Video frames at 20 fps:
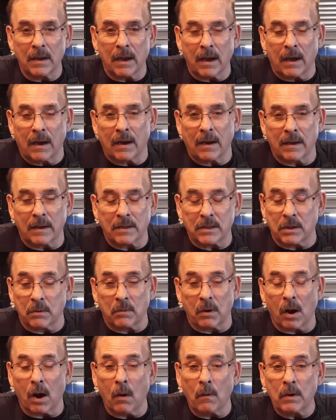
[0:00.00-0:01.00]
So
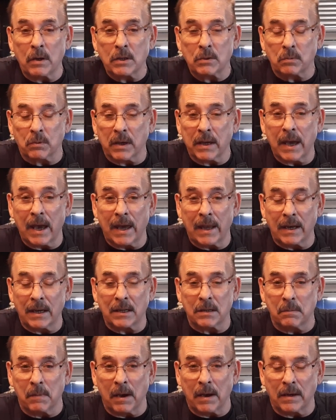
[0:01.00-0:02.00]
they always were canning
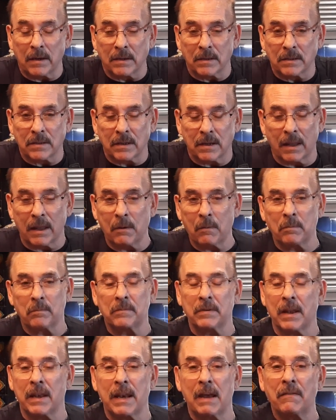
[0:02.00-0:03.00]
tomatoes, and
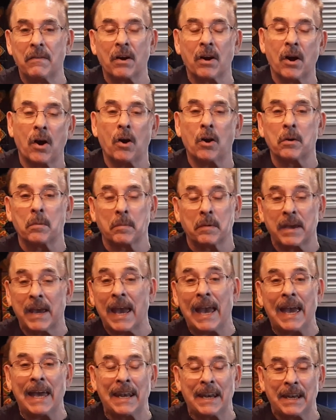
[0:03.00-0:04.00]
they never called them
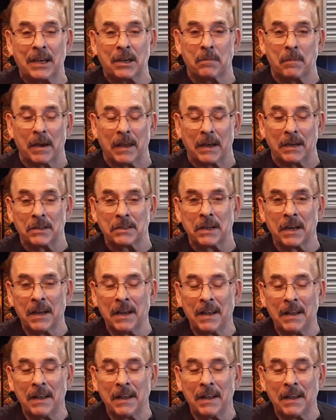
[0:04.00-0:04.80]
canning tomatoes.